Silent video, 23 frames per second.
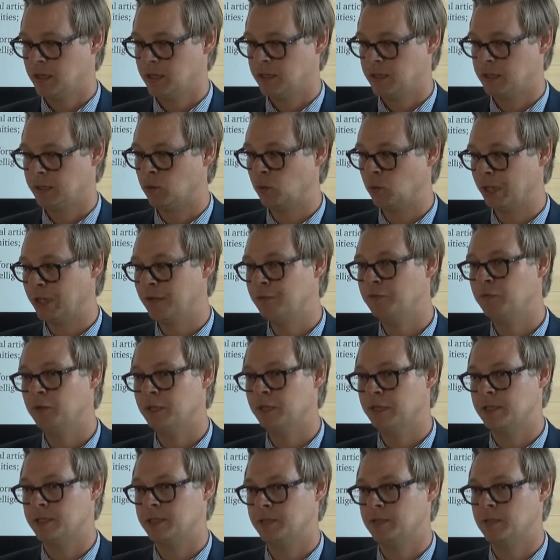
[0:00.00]
it will
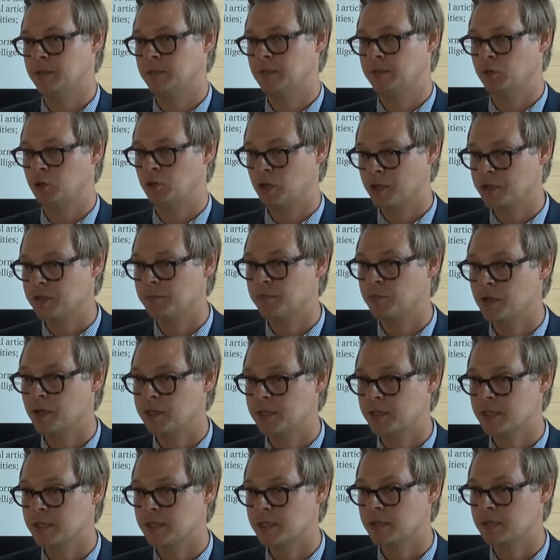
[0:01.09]
influence the production
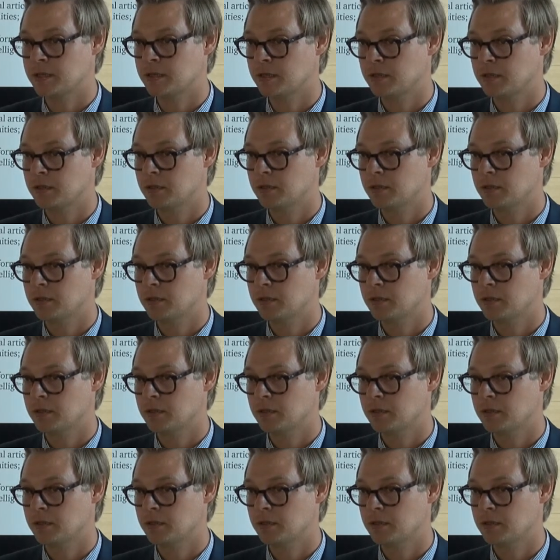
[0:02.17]
process,